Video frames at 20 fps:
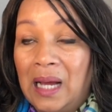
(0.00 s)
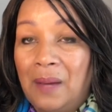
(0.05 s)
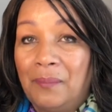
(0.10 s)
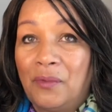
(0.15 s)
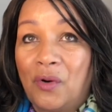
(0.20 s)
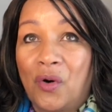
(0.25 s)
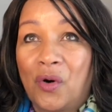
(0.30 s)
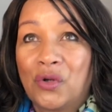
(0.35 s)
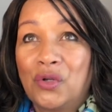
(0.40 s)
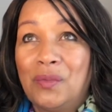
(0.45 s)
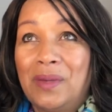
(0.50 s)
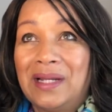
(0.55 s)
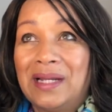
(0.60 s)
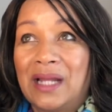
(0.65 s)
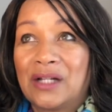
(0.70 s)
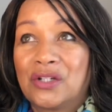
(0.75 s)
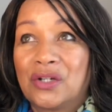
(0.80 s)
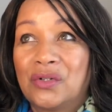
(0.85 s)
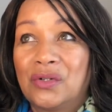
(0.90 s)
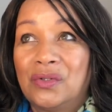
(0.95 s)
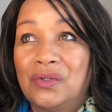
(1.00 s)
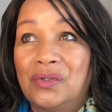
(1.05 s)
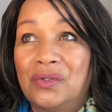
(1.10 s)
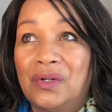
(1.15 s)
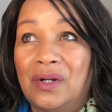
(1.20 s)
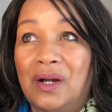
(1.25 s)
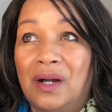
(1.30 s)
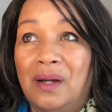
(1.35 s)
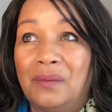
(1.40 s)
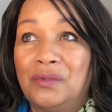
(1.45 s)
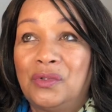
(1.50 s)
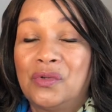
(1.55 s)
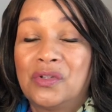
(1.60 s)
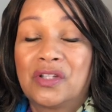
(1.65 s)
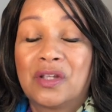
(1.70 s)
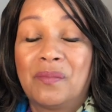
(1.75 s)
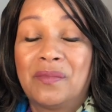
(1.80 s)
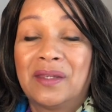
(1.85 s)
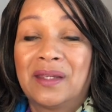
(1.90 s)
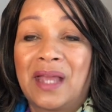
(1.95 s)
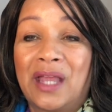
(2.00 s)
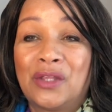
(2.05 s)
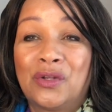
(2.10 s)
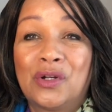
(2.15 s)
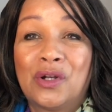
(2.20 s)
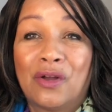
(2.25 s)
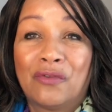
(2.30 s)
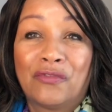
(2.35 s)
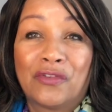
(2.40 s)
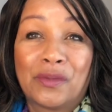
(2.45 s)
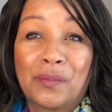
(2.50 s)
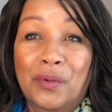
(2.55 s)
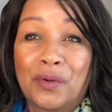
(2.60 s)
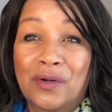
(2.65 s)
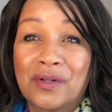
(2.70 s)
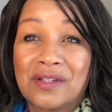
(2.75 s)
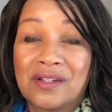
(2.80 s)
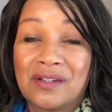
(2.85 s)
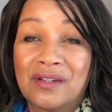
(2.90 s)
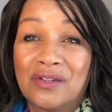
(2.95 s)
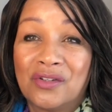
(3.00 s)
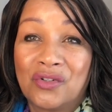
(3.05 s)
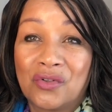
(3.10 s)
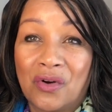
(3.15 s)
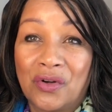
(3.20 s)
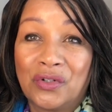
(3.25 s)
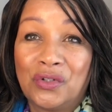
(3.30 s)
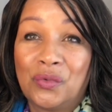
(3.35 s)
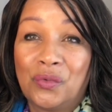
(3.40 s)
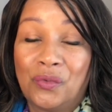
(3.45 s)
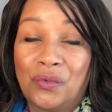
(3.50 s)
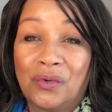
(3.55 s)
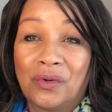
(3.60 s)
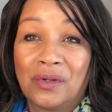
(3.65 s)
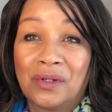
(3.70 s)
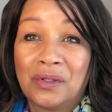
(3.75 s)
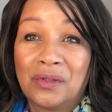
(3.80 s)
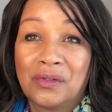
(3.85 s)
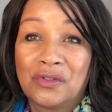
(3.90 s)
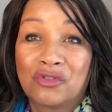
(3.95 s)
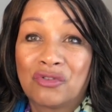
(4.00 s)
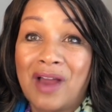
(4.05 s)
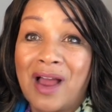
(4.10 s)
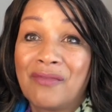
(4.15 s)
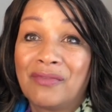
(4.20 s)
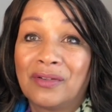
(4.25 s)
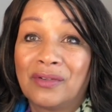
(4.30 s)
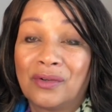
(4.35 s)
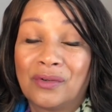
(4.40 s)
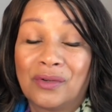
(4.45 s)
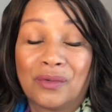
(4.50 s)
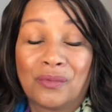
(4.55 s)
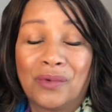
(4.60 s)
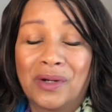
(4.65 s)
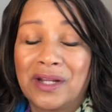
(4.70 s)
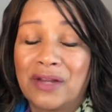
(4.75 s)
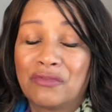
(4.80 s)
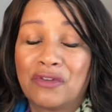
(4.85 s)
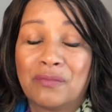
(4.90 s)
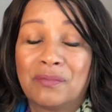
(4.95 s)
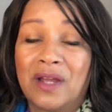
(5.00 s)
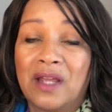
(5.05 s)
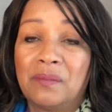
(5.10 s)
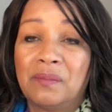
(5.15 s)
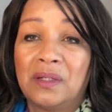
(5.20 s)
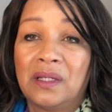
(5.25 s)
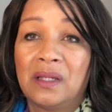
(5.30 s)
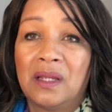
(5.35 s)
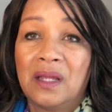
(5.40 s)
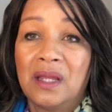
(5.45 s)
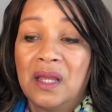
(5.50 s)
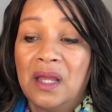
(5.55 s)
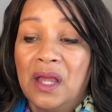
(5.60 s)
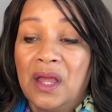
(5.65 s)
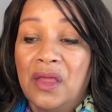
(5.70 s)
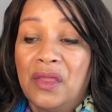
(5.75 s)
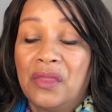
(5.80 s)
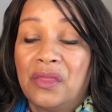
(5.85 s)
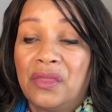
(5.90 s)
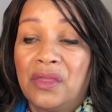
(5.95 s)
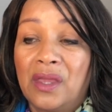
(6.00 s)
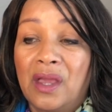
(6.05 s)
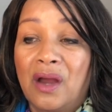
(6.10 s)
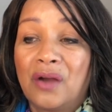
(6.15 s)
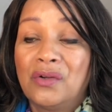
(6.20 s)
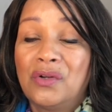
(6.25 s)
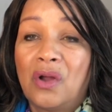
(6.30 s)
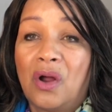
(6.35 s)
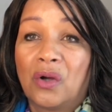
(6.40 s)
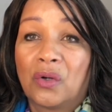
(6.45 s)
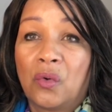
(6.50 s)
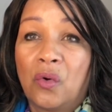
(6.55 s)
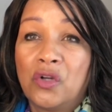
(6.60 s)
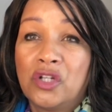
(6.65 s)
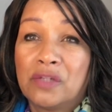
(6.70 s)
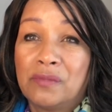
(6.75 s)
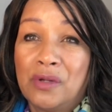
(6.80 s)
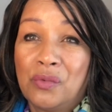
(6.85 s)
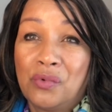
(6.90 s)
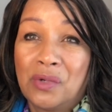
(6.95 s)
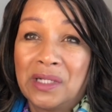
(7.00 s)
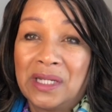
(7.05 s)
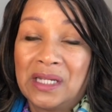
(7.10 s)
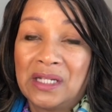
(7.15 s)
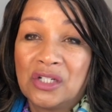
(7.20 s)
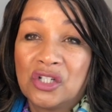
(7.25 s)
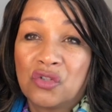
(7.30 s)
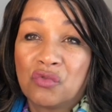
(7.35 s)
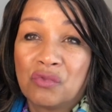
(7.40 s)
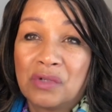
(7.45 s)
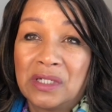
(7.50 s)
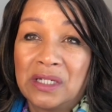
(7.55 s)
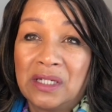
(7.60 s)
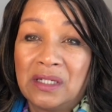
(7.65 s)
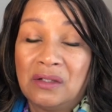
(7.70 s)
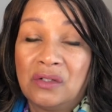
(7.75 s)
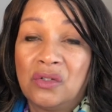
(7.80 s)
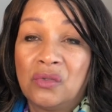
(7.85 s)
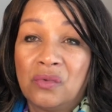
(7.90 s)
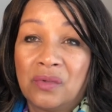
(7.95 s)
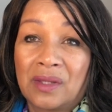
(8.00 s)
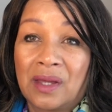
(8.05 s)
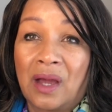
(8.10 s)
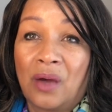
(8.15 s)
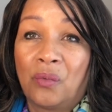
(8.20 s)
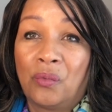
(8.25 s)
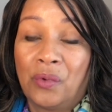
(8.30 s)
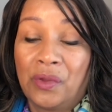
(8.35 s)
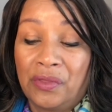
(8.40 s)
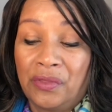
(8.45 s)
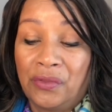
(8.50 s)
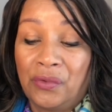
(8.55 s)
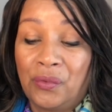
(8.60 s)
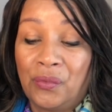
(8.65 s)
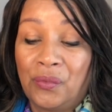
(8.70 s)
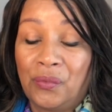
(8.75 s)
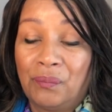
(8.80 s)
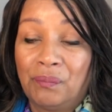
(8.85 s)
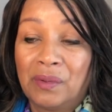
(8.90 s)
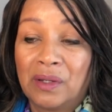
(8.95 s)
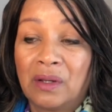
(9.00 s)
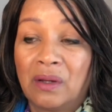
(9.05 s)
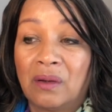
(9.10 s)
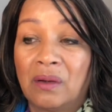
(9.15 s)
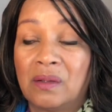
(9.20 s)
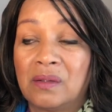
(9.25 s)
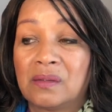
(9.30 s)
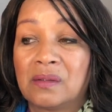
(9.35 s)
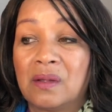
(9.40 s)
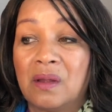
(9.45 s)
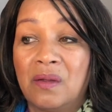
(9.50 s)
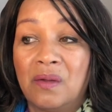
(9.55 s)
Or you may like to do something and you'd love for the person to join you, travel or whatever it might be. They are not going to be willing to really do that with you, because